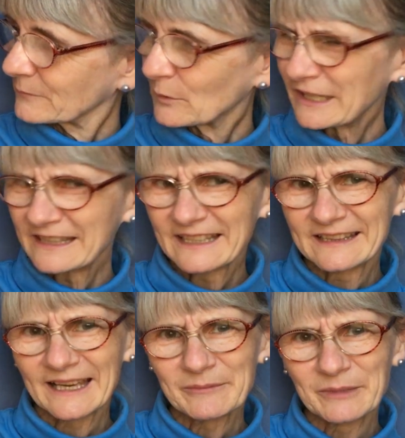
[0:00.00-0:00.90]
What do you
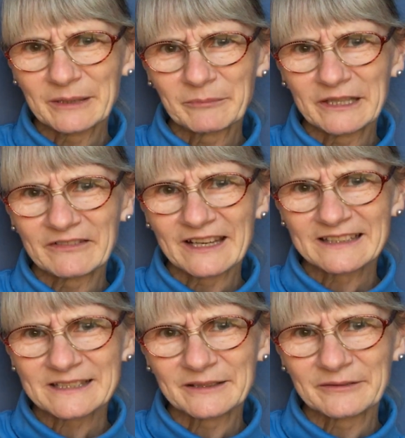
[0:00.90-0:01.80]
think that might be if it
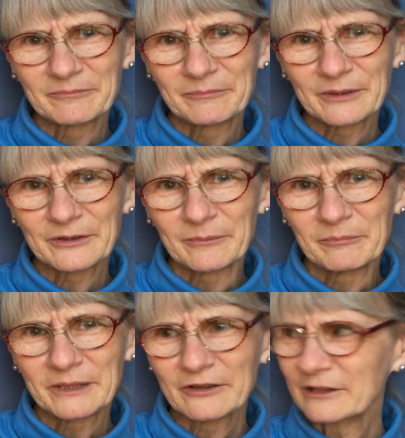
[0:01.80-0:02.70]
has to build a
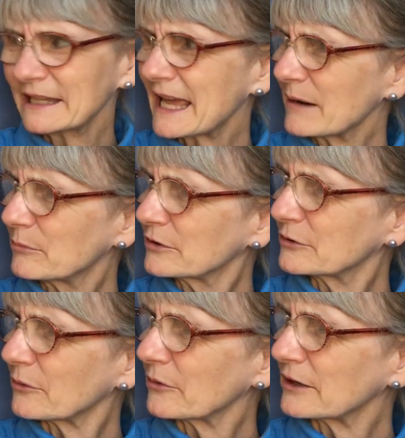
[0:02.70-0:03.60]
bigger
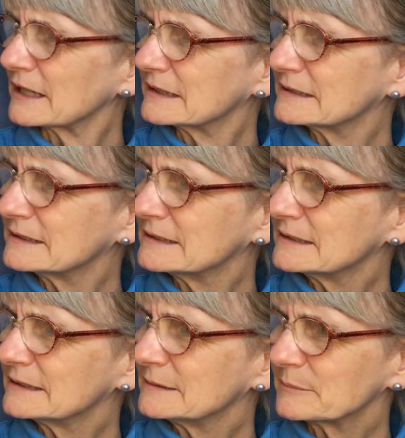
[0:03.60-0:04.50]
laboratory
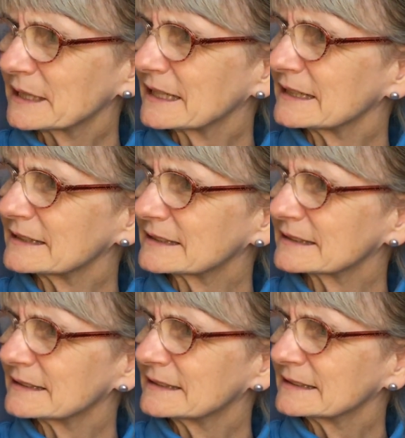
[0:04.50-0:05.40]
because
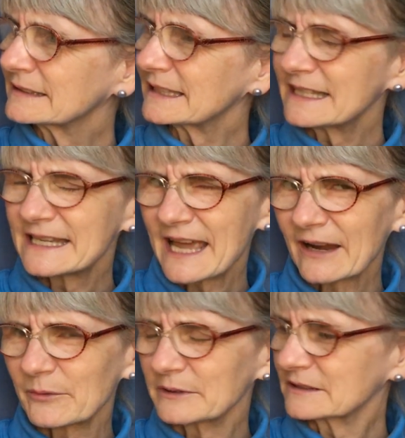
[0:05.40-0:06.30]
the
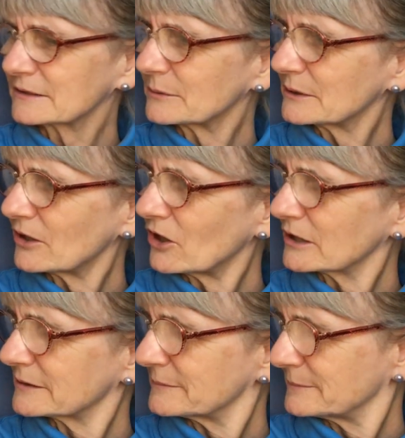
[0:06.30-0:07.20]
neck was so long?